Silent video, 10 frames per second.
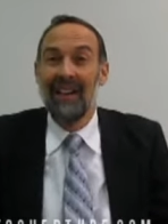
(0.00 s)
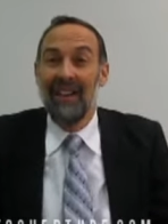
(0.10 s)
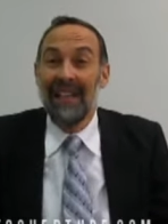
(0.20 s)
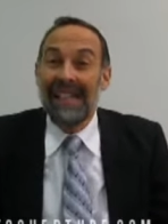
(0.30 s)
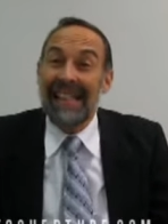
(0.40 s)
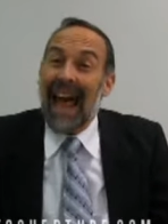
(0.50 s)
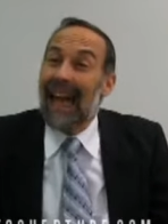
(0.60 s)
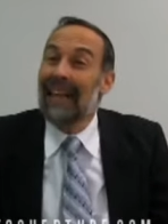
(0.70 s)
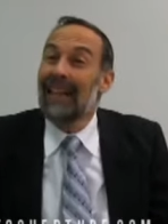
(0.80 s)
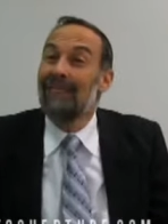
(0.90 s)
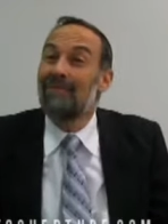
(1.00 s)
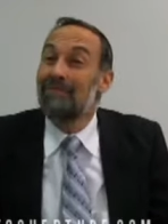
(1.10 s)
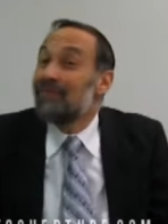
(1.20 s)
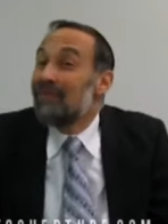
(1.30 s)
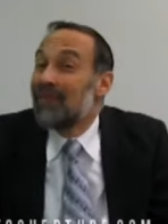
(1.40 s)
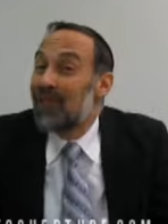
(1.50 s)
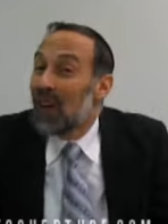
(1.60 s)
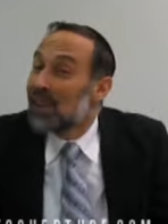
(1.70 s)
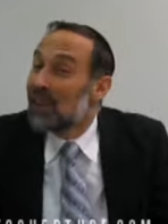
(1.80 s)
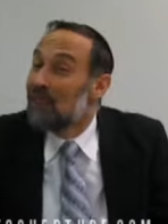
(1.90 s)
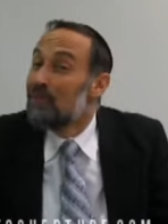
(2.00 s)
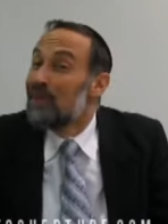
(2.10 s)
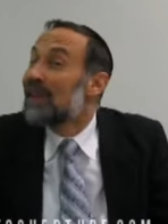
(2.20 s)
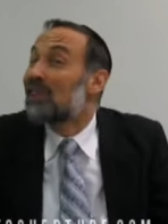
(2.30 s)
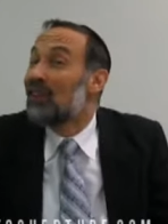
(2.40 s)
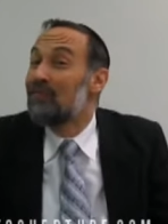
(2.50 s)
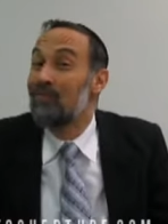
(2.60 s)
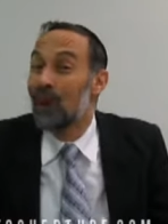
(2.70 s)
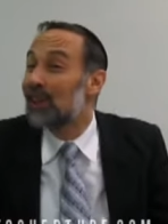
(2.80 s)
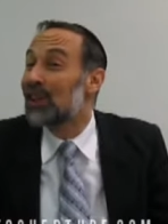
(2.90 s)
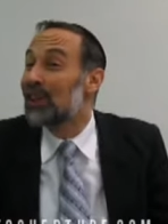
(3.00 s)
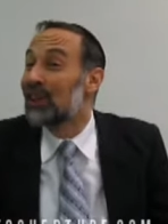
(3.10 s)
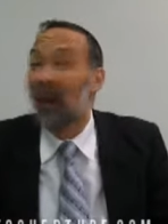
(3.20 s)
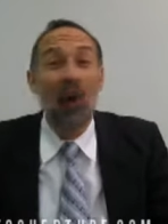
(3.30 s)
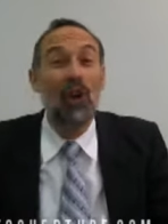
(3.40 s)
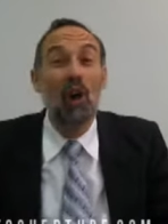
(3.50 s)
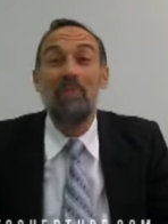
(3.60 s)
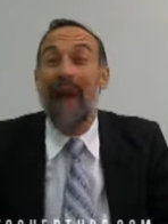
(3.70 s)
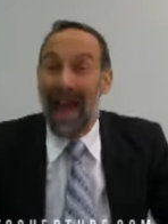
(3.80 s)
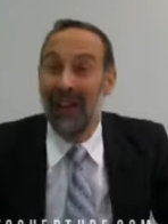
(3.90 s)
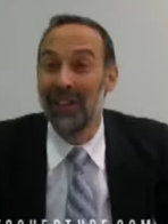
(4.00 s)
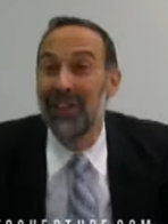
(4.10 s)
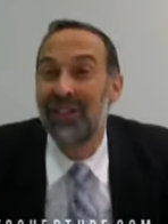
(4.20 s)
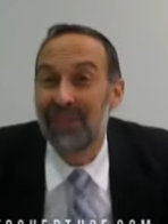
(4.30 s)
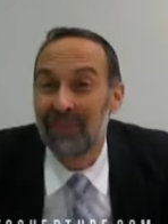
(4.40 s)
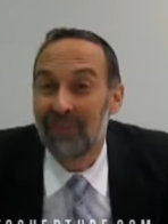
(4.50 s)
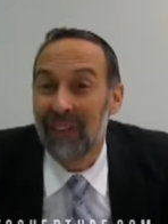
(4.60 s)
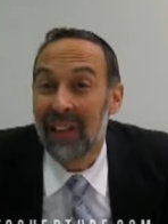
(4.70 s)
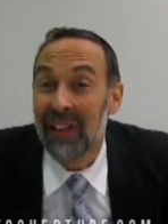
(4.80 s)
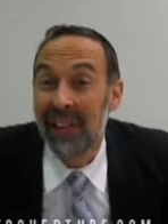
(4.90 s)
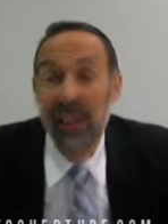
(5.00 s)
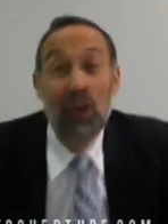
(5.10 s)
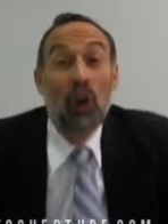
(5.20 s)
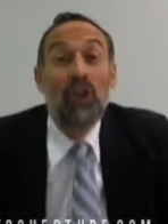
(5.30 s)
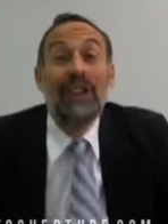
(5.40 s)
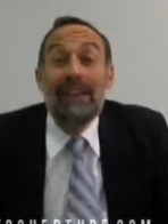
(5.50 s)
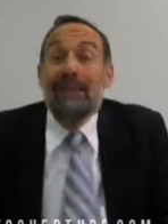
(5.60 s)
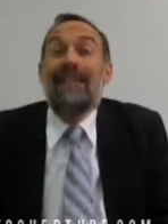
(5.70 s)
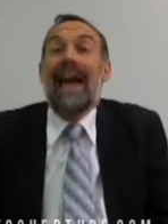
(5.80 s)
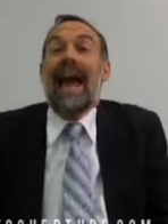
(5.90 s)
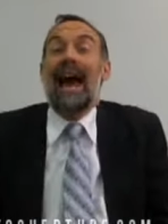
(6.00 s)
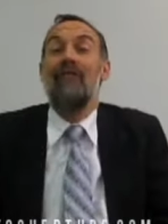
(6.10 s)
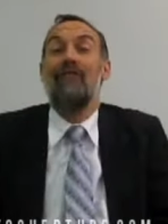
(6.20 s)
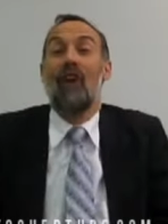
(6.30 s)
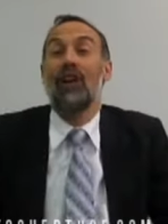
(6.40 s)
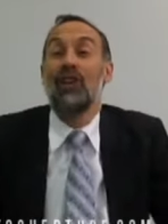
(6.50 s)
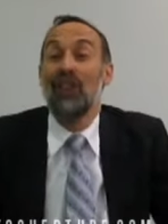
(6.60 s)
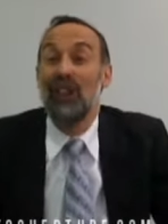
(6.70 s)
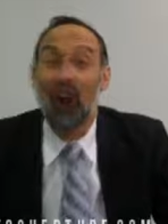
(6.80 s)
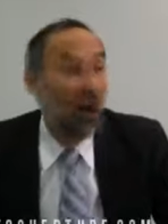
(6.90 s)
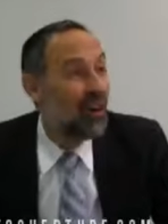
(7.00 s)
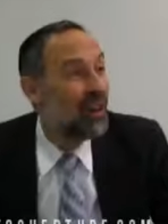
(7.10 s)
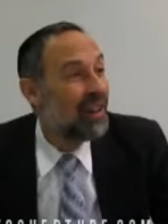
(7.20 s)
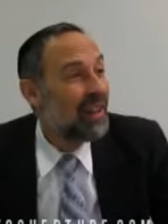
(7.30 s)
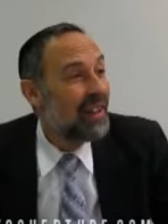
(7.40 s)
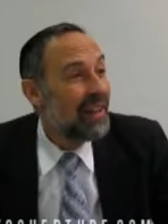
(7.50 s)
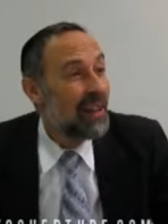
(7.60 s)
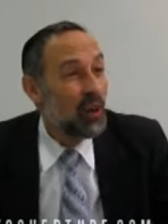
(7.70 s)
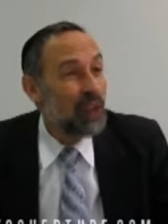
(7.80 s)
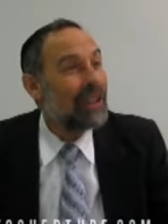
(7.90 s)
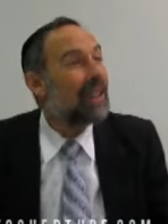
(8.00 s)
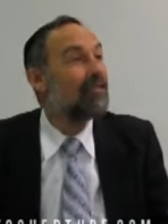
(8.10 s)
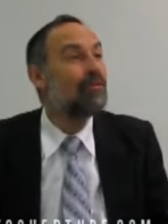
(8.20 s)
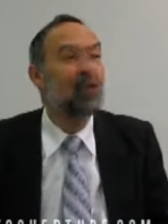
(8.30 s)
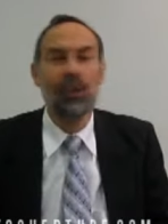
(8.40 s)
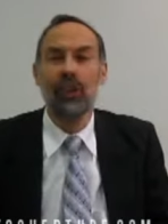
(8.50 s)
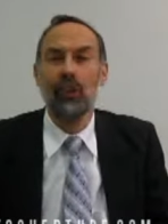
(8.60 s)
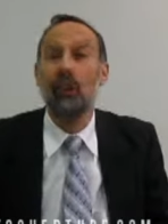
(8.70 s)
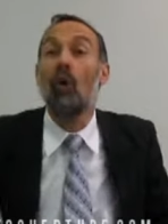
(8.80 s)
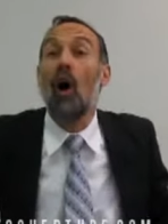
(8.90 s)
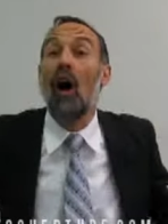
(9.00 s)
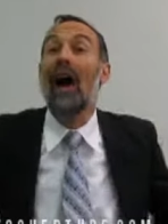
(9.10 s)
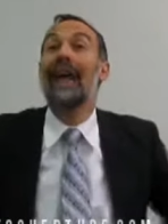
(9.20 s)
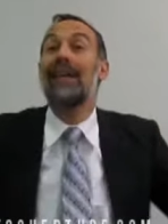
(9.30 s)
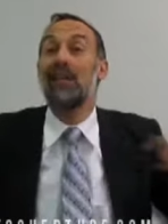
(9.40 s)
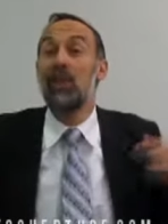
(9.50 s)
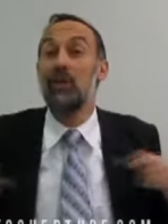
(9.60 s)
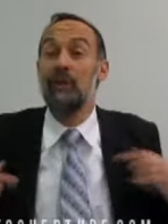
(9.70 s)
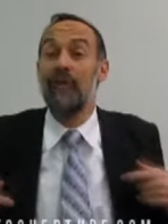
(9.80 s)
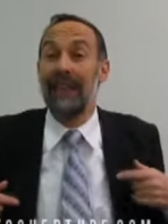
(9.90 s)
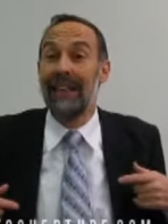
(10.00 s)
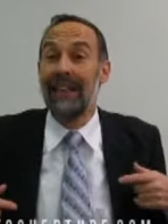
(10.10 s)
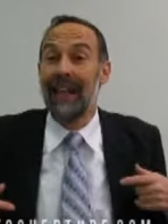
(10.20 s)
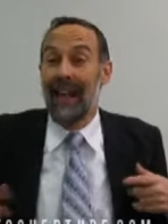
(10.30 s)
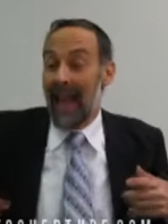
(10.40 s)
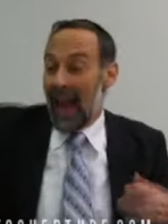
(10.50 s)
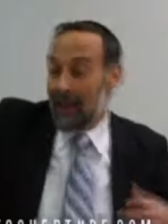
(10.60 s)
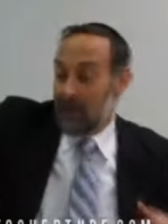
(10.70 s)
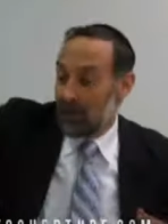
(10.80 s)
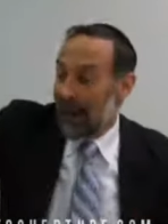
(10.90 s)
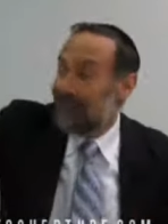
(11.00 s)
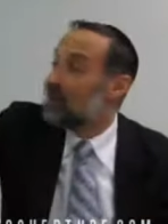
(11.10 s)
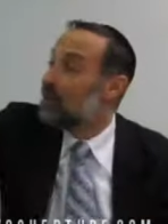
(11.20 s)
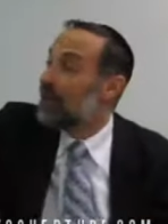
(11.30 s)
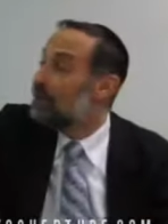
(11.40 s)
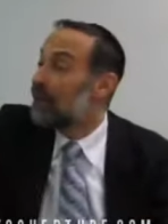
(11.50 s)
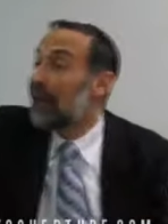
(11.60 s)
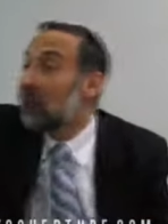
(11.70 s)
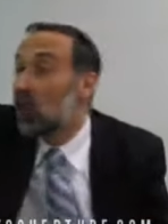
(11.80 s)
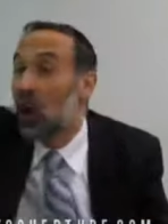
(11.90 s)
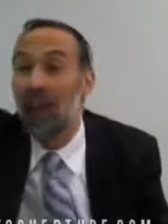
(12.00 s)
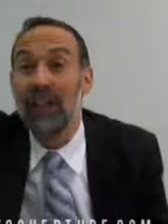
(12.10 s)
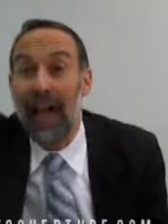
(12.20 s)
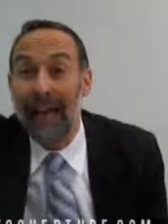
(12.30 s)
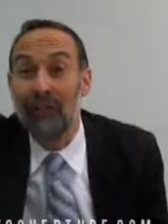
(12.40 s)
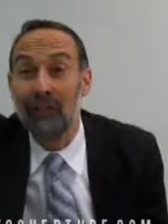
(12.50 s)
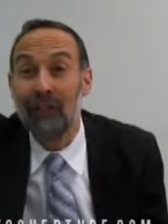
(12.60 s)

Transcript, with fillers: is that does the mitzvah of Musar know no bounds? Is there no limit to how far you can go in order to give Musar? Do I, as a human being, have the right to manipulate your life,